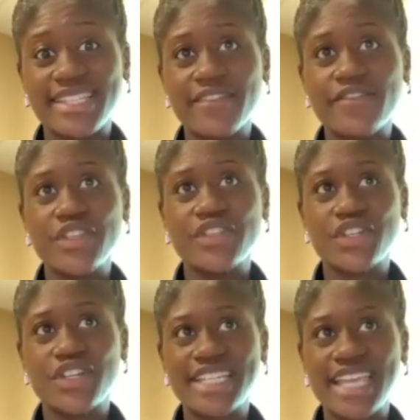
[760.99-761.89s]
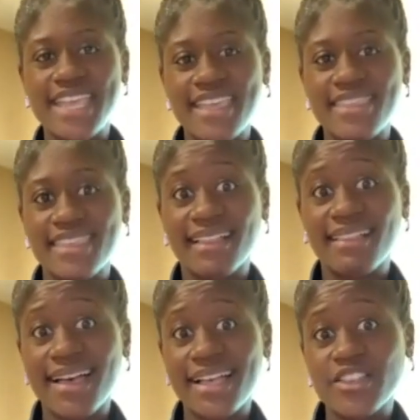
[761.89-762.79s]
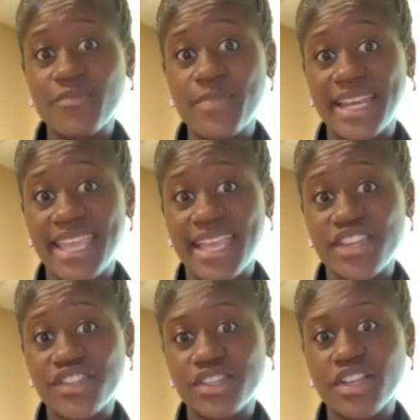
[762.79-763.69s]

if you start taking the class of medication